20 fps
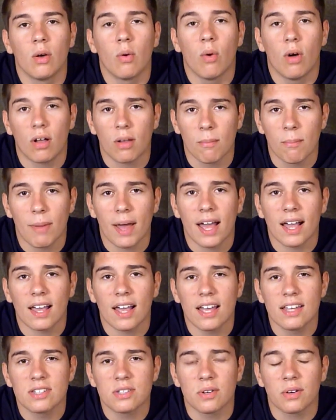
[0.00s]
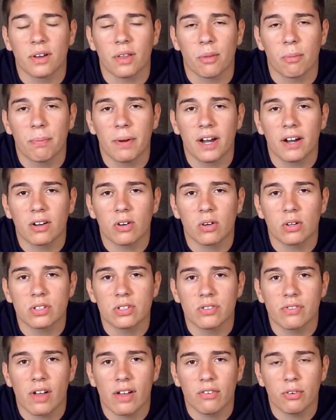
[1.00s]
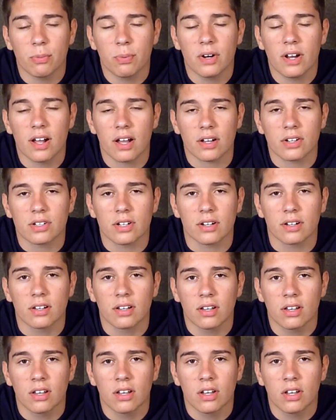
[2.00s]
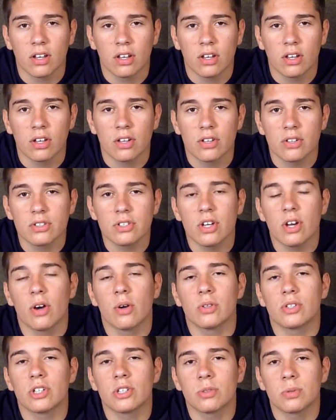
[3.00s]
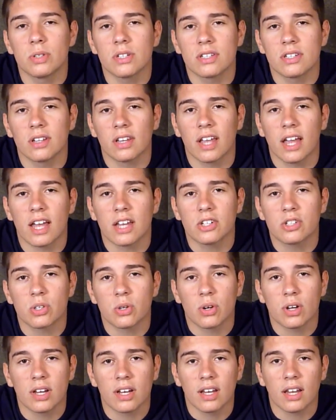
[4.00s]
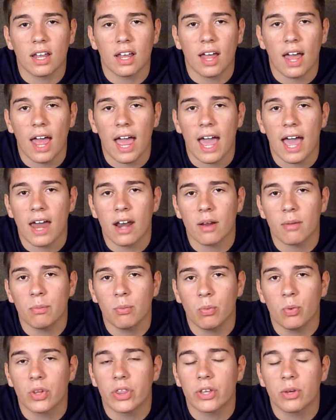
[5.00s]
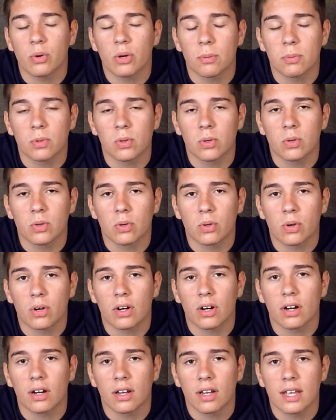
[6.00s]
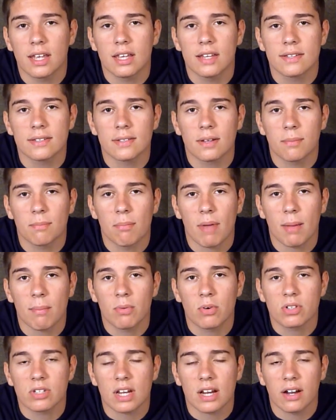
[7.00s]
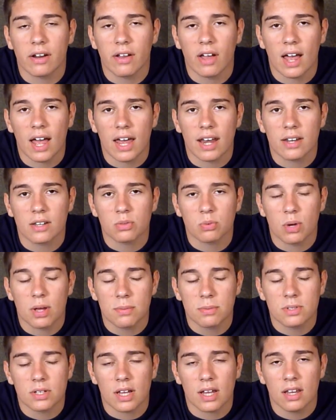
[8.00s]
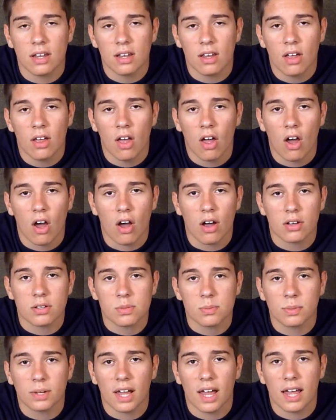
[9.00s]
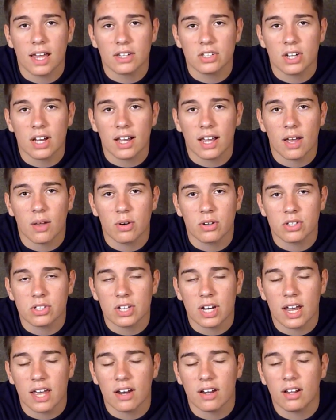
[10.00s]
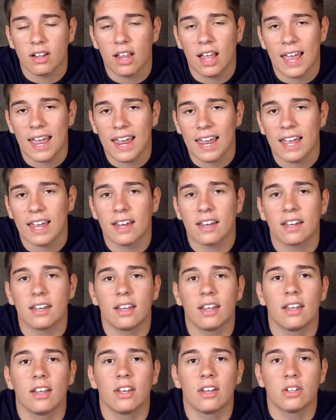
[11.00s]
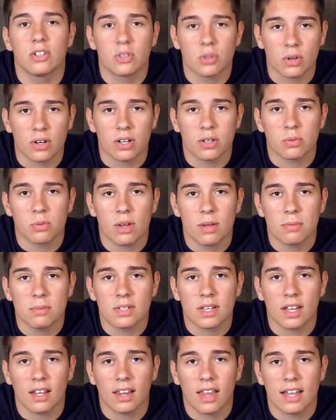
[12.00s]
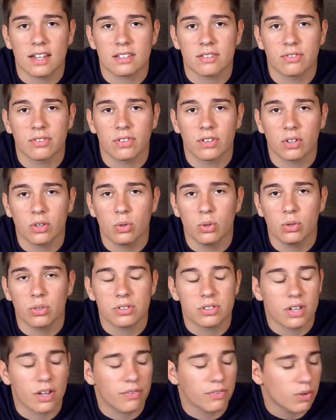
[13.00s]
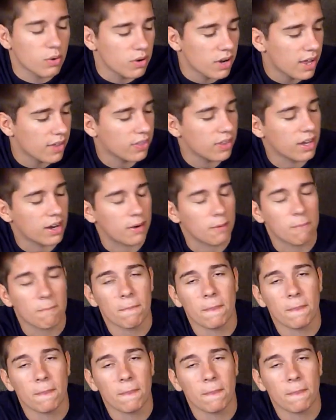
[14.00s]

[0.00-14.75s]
Welcome back, guys, to another Paracord Survival production. So, just recently I joined Adam with Equipped to Endure, his members area on his website. Awesome guy, check out his channel and join his website. Lots of cool stuff going on there.